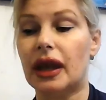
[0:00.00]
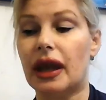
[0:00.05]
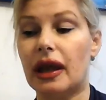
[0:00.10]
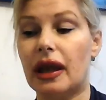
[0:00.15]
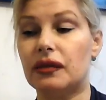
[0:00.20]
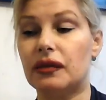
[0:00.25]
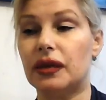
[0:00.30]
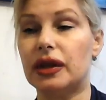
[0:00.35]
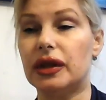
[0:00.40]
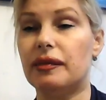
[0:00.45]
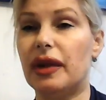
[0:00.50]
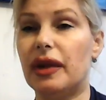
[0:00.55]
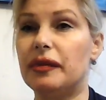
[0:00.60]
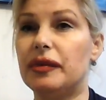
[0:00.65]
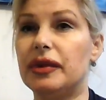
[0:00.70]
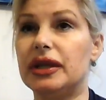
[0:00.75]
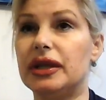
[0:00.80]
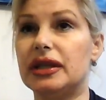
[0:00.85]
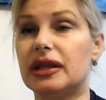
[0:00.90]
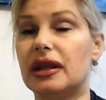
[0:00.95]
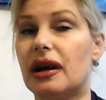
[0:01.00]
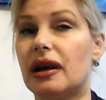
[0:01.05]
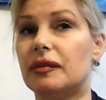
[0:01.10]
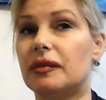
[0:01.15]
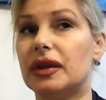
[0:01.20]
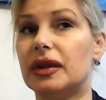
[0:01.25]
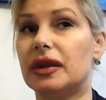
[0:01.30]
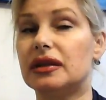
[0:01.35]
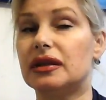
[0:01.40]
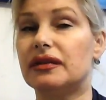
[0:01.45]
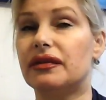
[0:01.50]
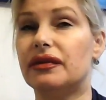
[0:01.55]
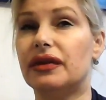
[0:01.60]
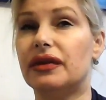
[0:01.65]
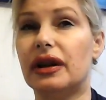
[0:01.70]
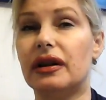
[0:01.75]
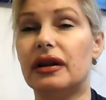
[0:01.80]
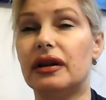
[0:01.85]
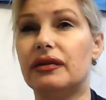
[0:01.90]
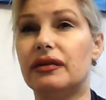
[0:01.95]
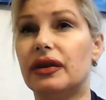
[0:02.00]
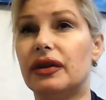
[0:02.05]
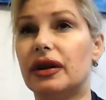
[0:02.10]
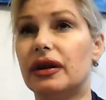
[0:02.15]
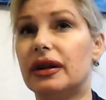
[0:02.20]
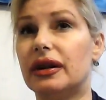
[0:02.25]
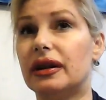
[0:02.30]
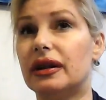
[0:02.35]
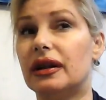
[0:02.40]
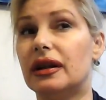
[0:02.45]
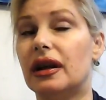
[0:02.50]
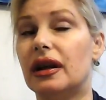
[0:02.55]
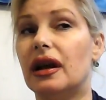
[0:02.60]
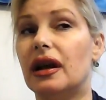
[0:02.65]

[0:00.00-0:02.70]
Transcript: And when the memories come, it's very, very,